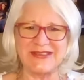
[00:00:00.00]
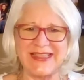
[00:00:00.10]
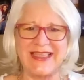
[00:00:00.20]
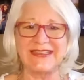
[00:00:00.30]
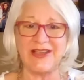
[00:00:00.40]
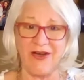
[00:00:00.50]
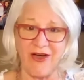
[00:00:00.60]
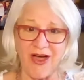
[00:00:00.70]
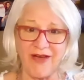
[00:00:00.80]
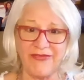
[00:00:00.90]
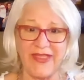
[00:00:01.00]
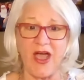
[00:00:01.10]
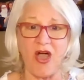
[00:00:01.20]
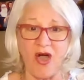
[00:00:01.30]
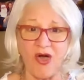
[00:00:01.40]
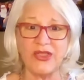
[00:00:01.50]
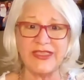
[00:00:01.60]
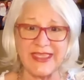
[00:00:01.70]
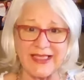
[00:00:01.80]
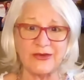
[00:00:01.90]
percent off all
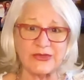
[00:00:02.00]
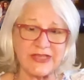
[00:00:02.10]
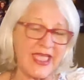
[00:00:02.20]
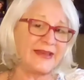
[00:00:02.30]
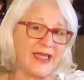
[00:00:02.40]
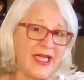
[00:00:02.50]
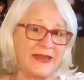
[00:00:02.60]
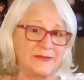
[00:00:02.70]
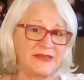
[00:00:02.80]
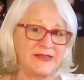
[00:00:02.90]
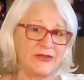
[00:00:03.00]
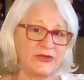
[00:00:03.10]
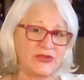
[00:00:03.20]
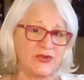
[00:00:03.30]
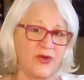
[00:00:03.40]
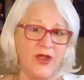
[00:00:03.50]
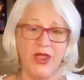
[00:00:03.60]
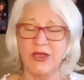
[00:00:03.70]
yellow tagged items in their store.